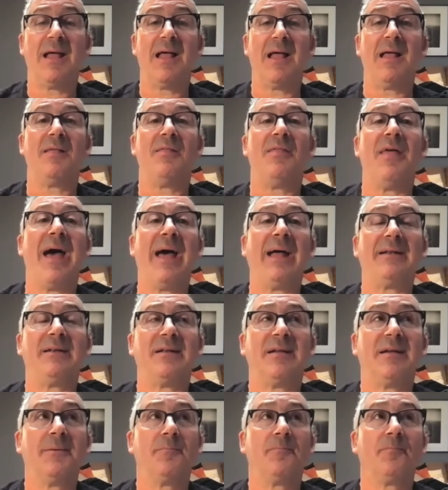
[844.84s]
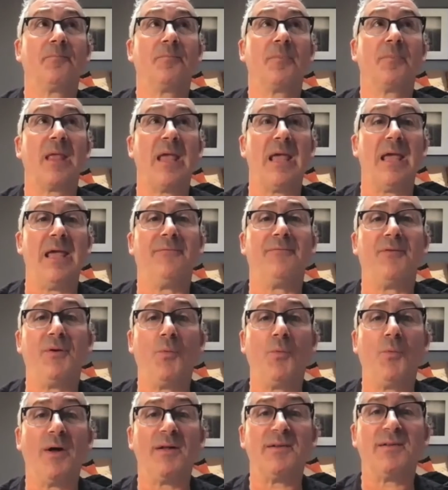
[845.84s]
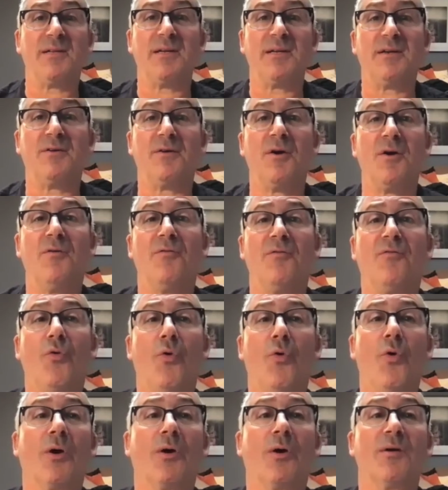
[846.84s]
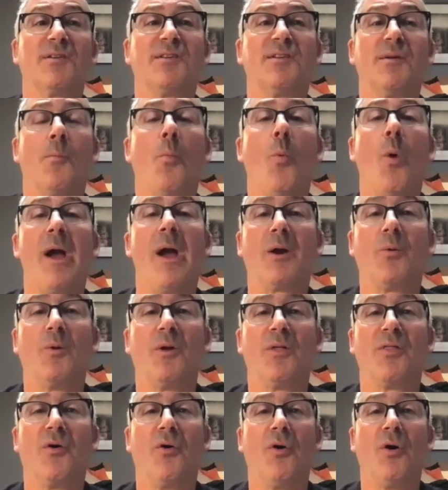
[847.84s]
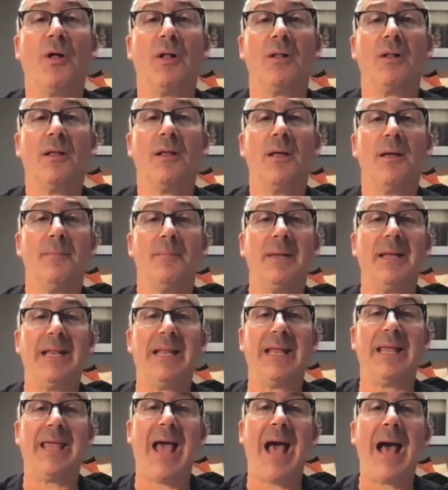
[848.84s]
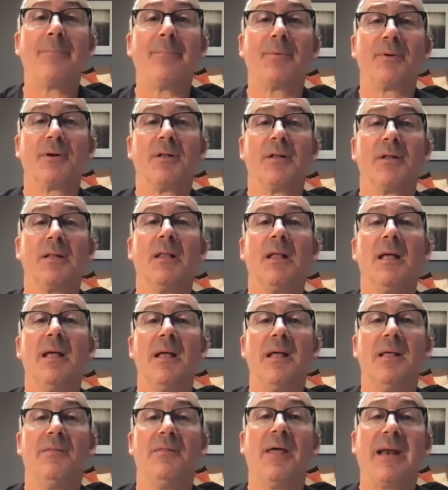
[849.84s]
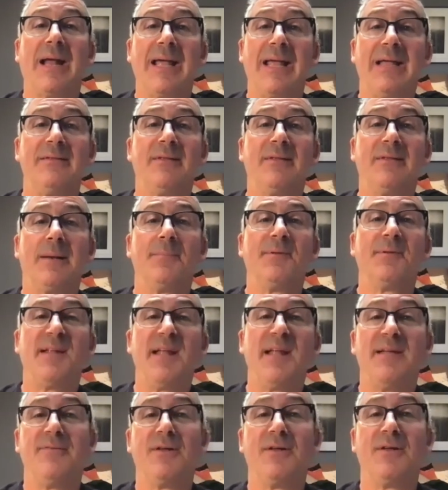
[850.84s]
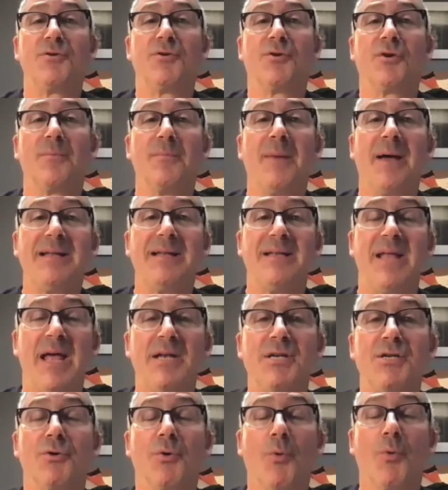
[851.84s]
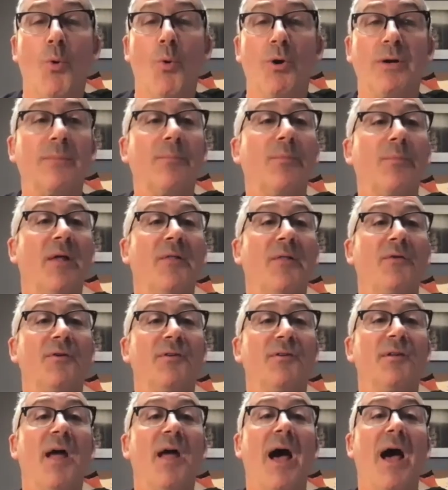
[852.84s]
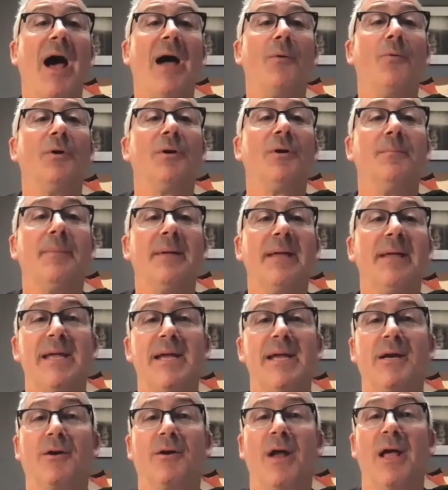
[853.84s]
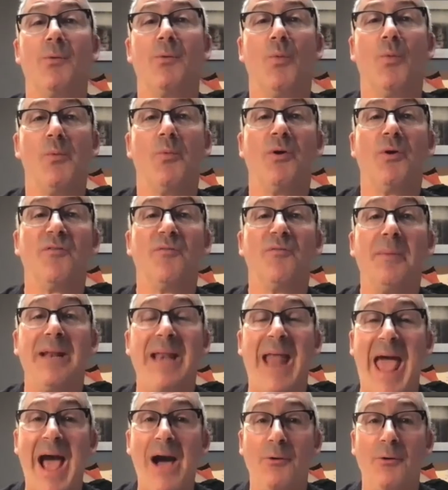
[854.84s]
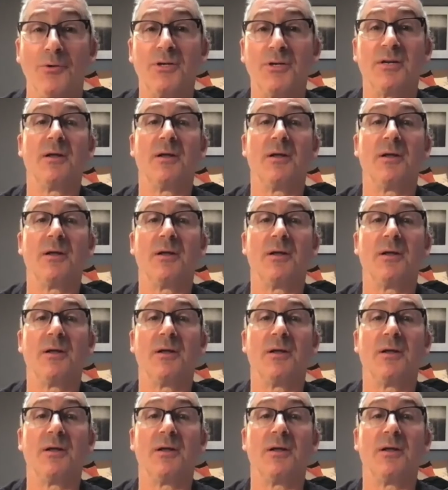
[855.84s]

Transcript: that if it wasn't for some wherewithal, meaning capital, that I ended up saving during my tenure at Warner Brothers, I wouldn't be here and we would have been out.